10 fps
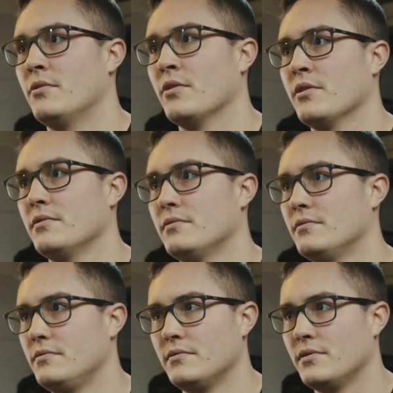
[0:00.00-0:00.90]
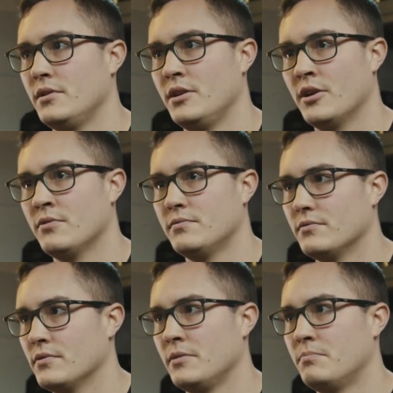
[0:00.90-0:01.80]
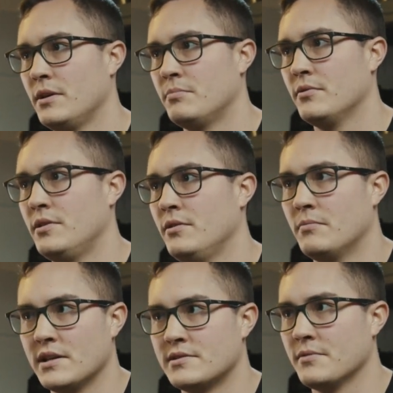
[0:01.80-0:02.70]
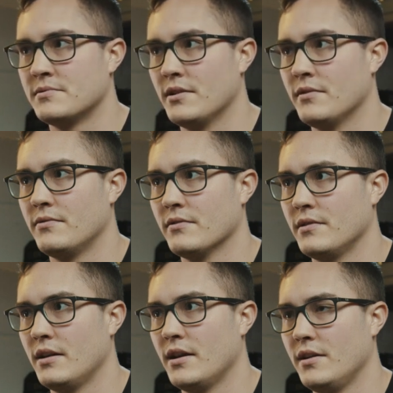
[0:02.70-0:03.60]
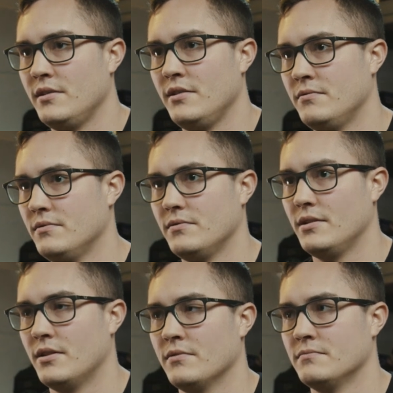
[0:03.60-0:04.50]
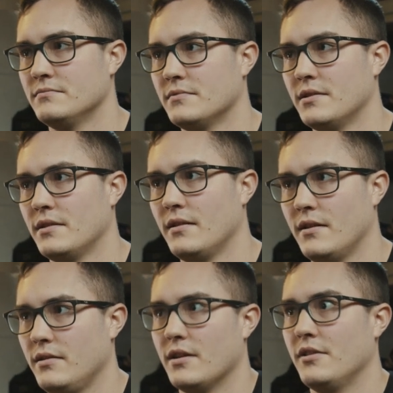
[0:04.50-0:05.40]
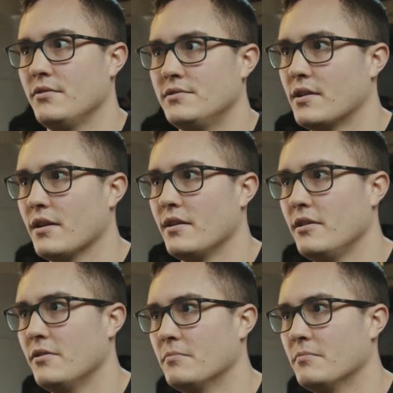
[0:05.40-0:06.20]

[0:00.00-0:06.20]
Or... people do messed up stuff every day, and you got to do what you got to do.